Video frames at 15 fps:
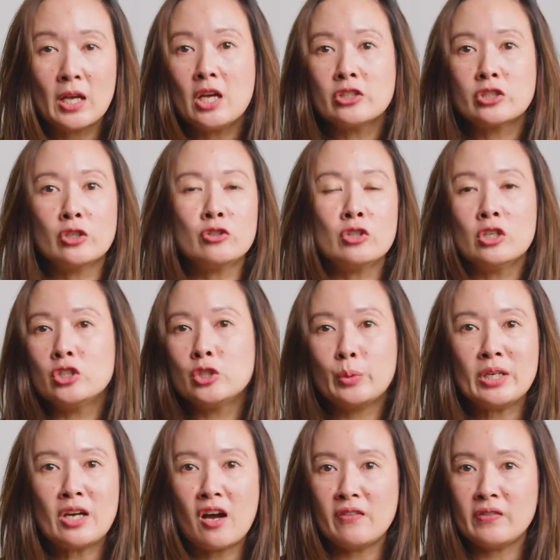So
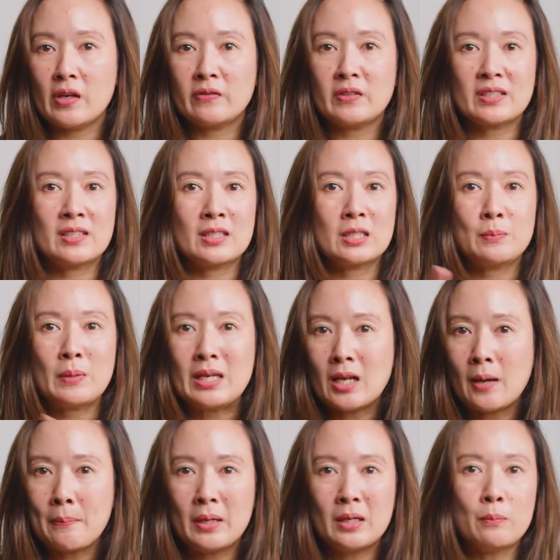doing IVF doesn't speed
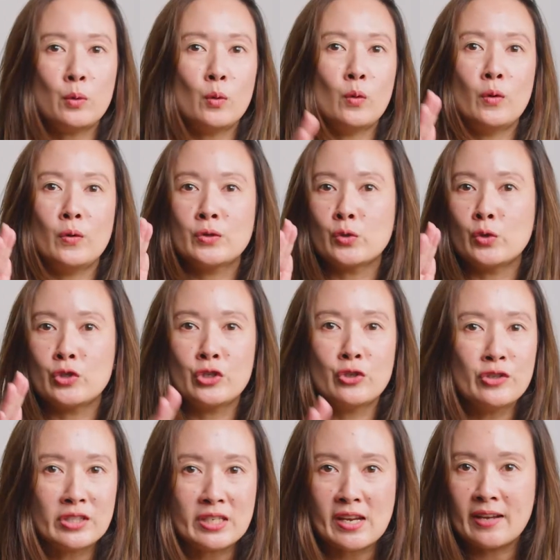up menopause or
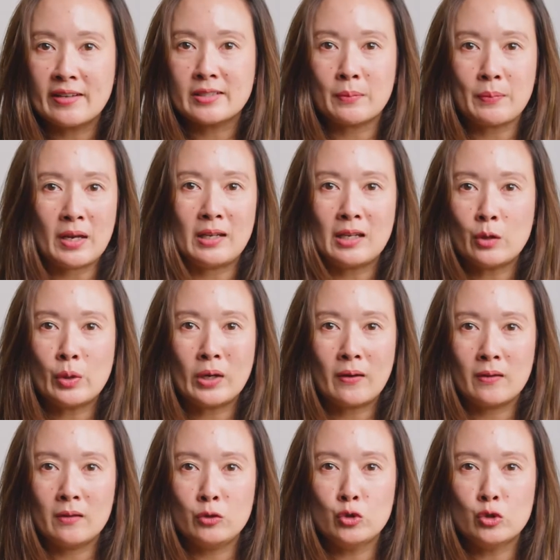use the eggs up any
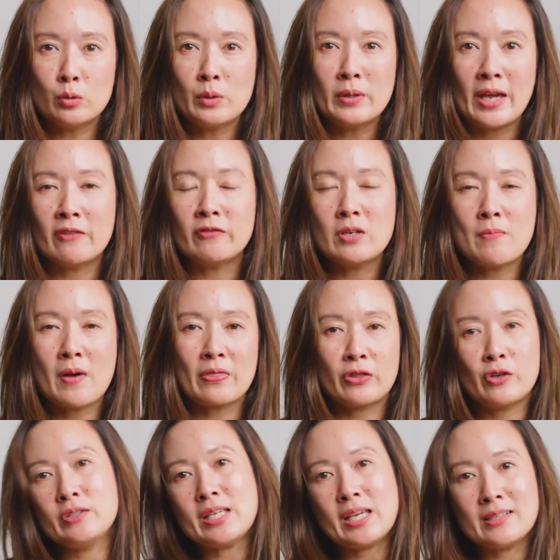quicker than normal. Every month
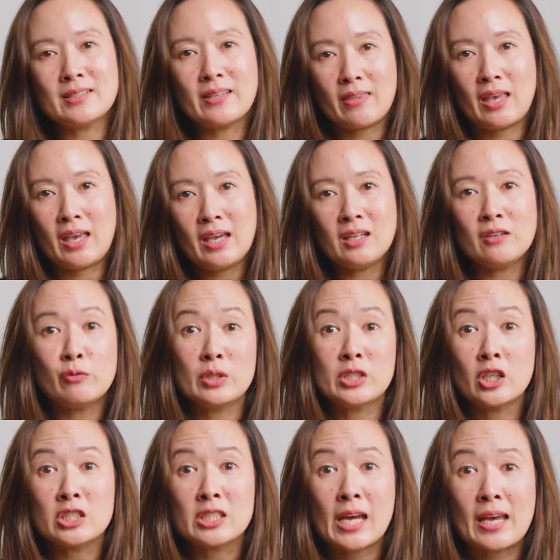those eggs are there, and if we
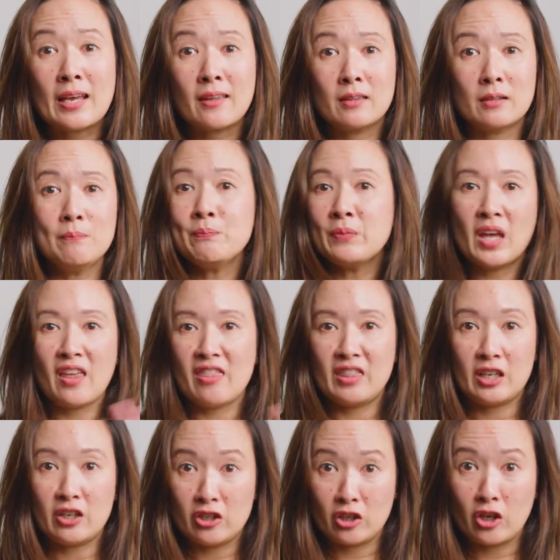don't take them,
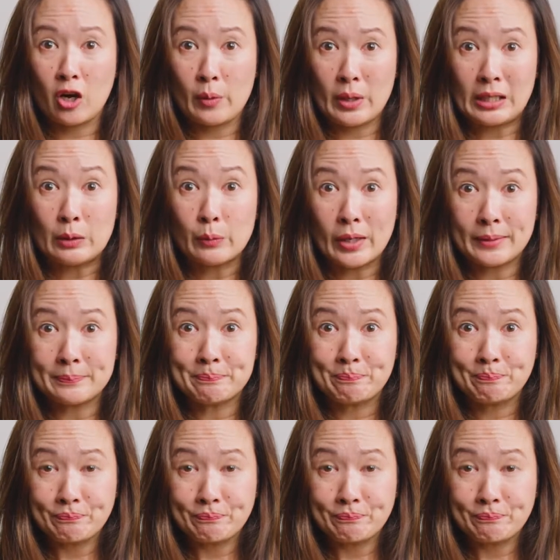they're gonna go anyway.